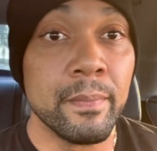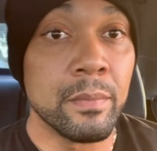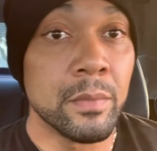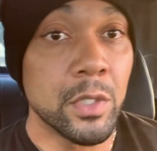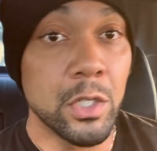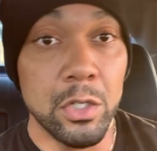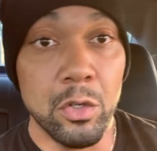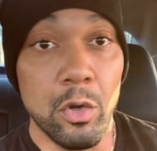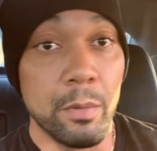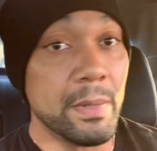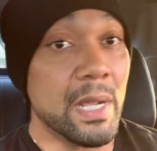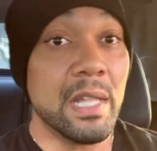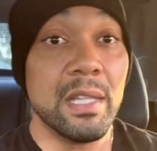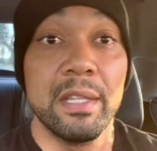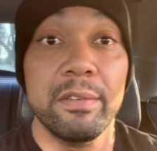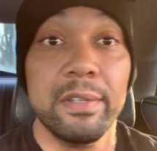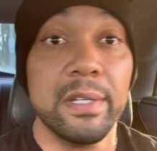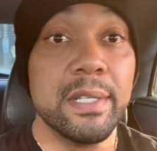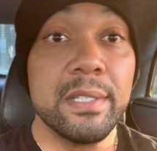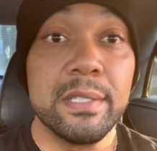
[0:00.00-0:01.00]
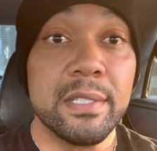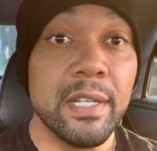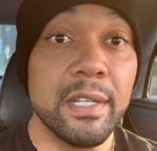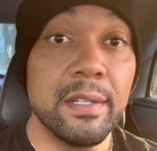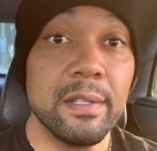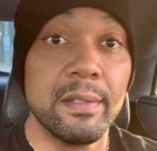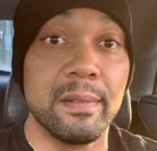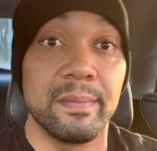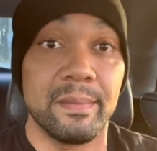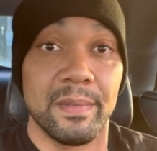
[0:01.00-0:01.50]
You know, I'm not living in
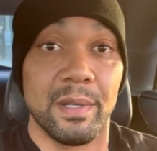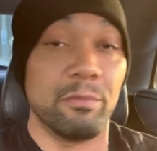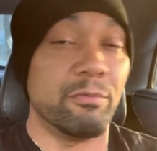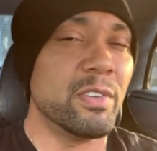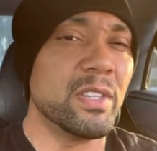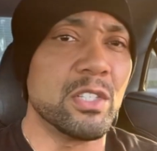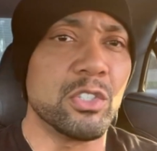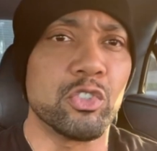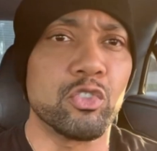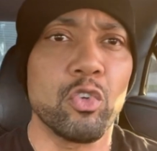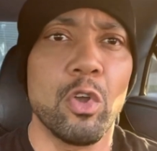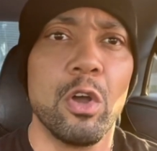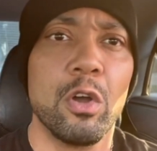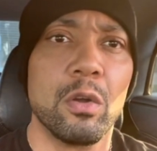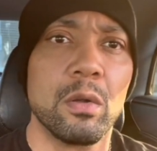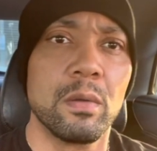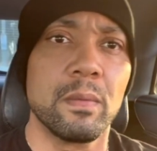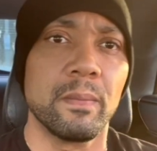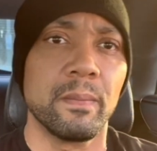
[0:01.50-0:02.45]
sin, I'm feeling strong.